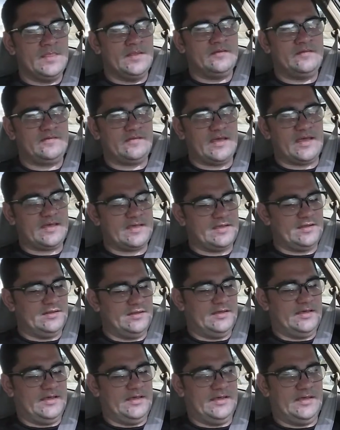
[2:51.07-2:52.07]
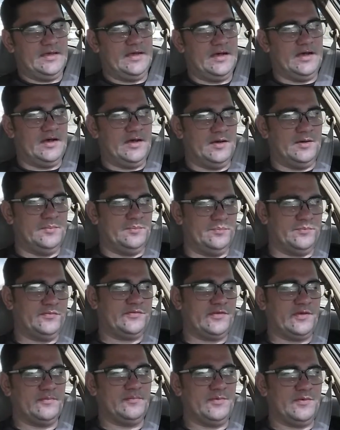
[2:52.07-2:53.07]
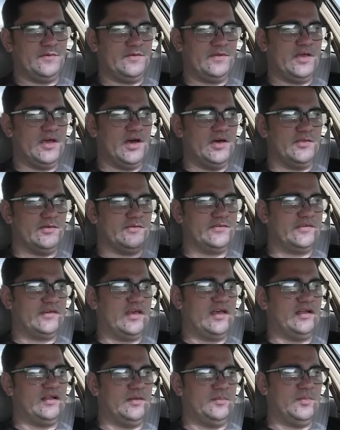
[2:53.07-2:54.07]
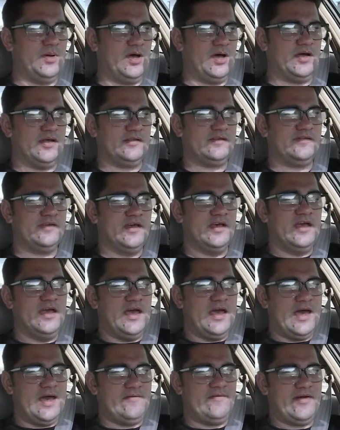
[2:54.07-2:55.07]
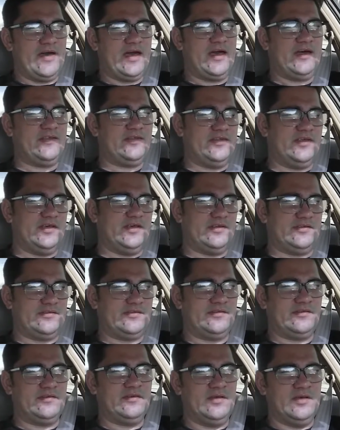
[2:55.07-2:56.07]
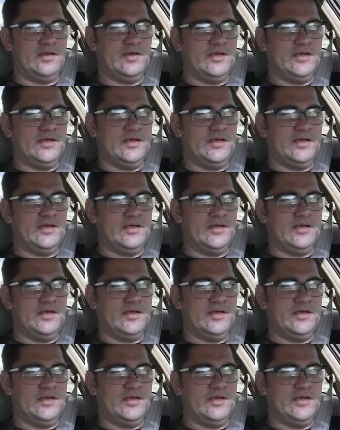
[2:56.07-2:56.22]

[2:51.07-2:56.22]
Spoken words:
Secondly, some of the other Sigelei mods have had this